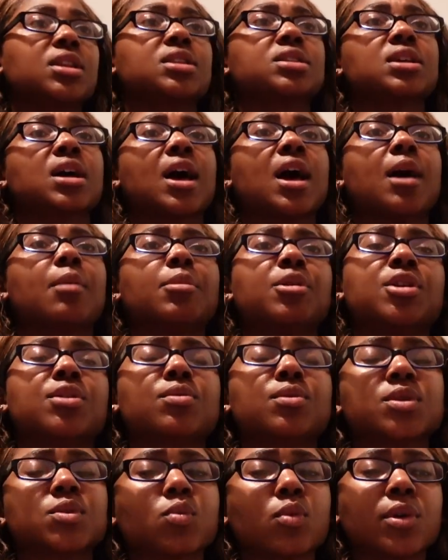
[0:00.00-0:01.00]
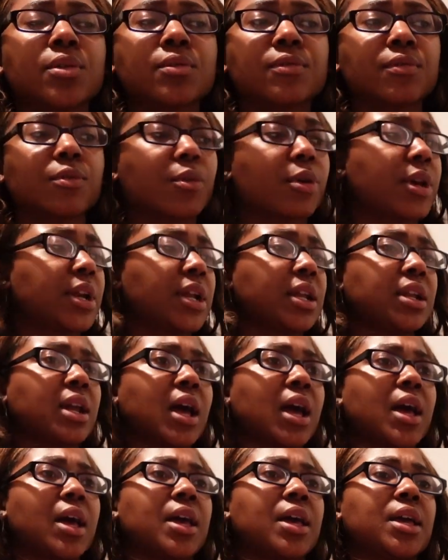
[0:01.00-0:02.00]
time and it was one
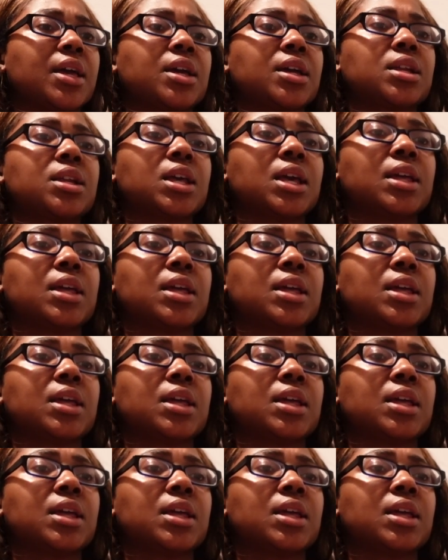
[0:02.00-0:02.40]
forty-nine,